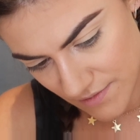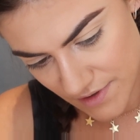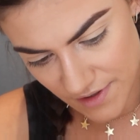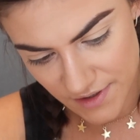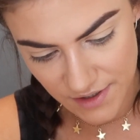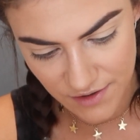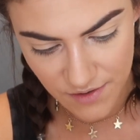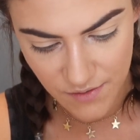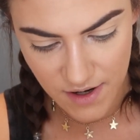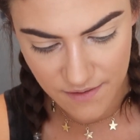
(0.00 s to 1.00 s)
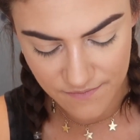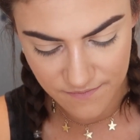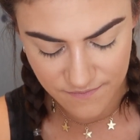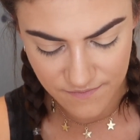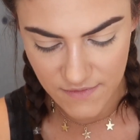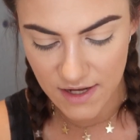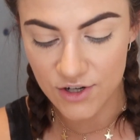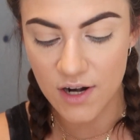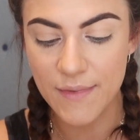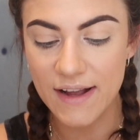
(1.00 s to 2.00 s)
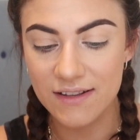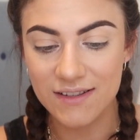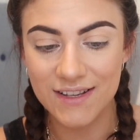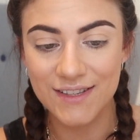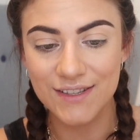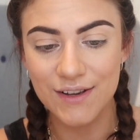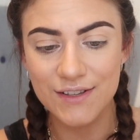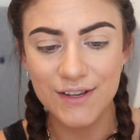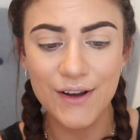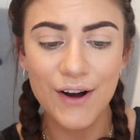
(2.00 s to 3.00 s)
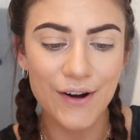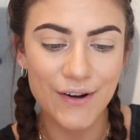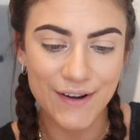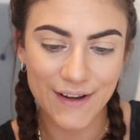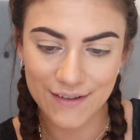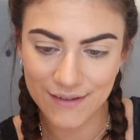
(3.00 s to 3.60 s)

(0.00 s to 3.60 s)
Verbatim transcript: I seriously don't know why. They try to make it so, so hard.